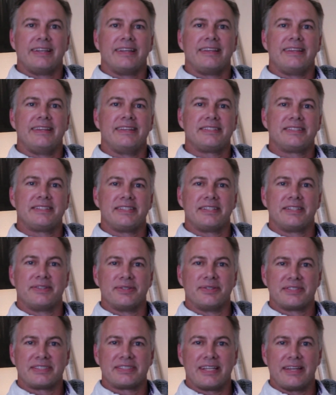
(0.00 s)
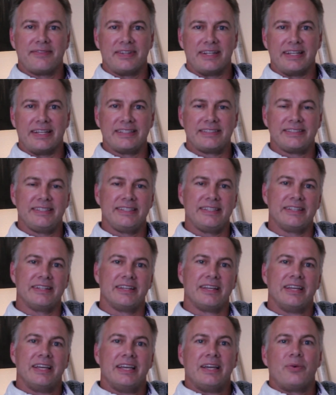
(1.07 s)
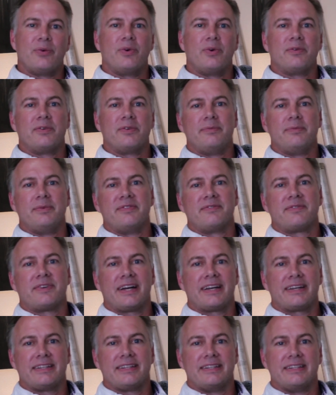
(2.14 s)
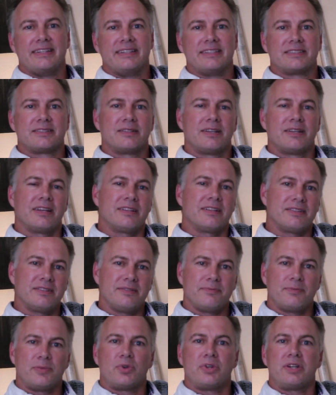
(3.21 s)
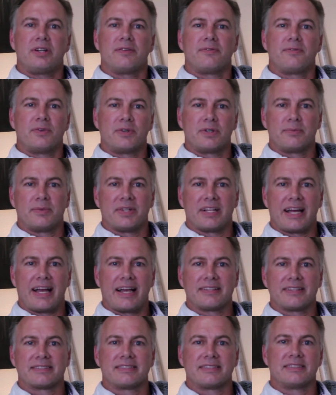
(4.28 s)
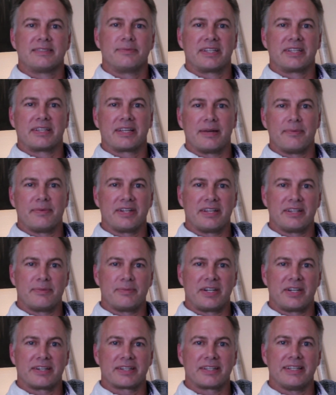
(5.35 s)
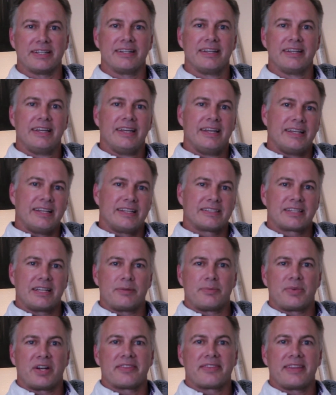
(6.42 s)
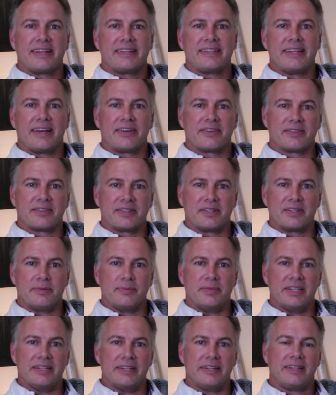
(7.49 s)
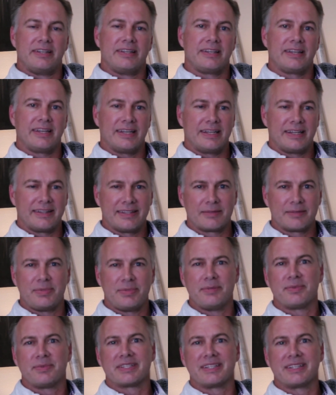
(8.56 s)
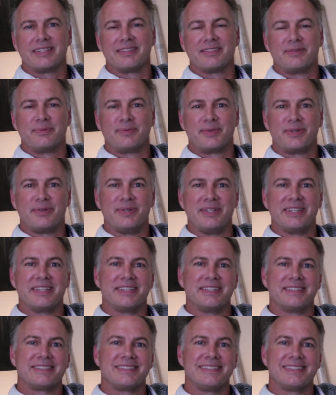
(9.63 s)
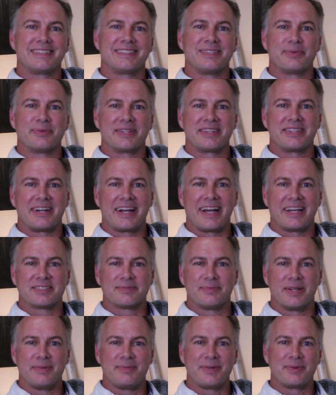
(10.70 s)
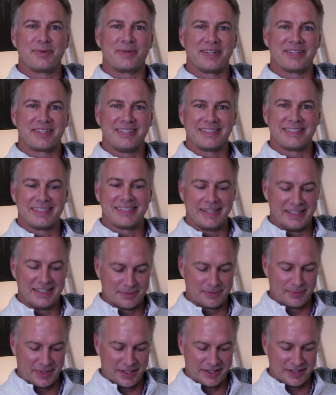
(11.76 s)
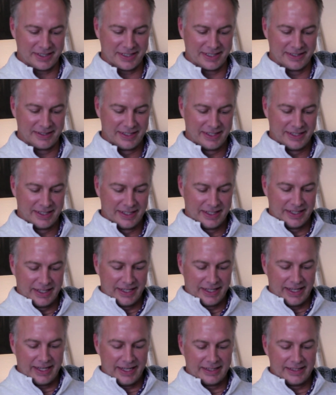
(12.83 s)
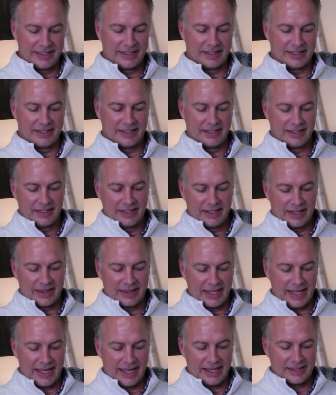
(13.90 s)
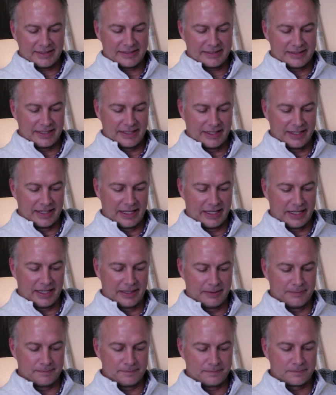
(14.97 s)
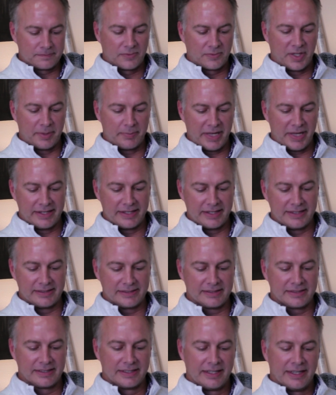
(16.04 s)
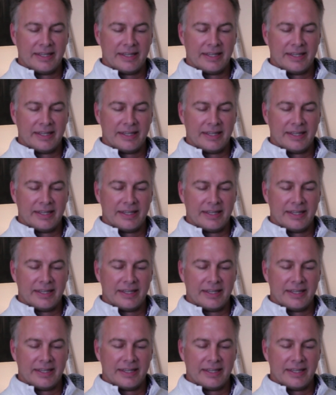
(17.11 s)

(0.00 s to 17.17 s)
This year was $718. What we've been finding is a little more affordable houses have been coming on the market. This kind of brought that down a little bit. I think people are getting a little more realistic to what their house might be worth in today's market. And then last, the pendants.